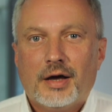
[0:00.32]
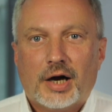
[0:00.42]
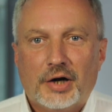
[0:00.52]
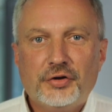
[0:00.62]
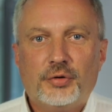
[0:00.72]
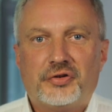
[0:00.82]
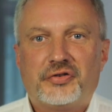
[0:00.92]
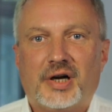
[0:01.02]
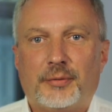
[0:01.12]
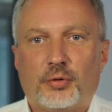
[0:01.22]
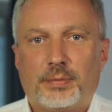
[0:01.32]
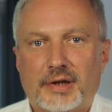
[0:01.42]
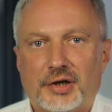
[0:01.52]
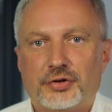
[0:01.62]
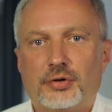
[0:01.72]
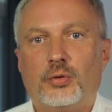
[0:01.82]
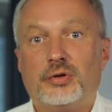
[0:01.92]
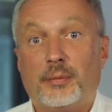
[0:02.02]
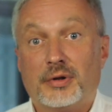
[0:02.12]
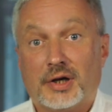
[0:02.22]
How do you know it's time to replace your old
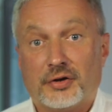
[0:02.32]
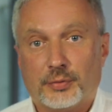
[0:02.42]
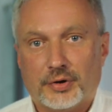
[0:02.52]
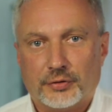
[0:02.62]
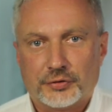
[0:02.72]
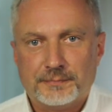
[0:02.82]
double glazed windows?